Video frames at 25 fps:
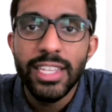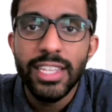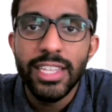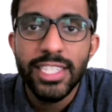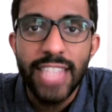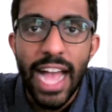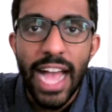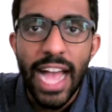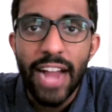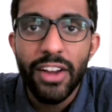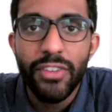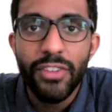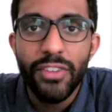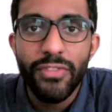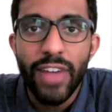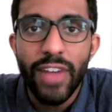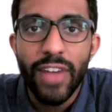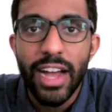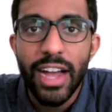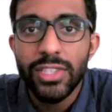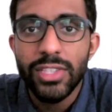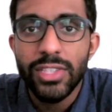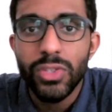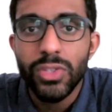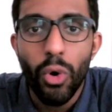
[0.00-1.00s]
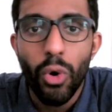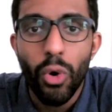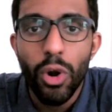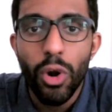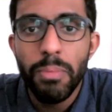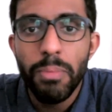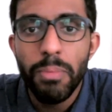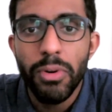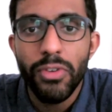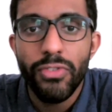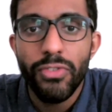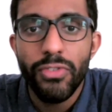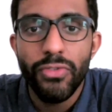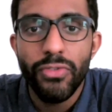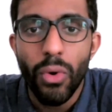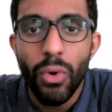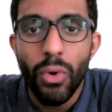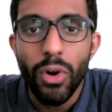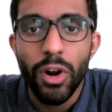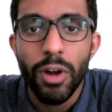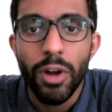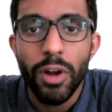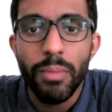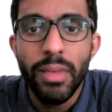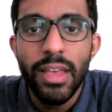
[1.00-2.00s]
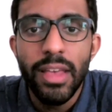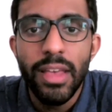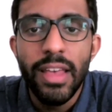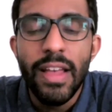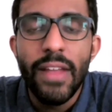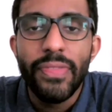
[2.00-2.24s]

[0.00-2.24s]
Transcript: sacrifice, or perform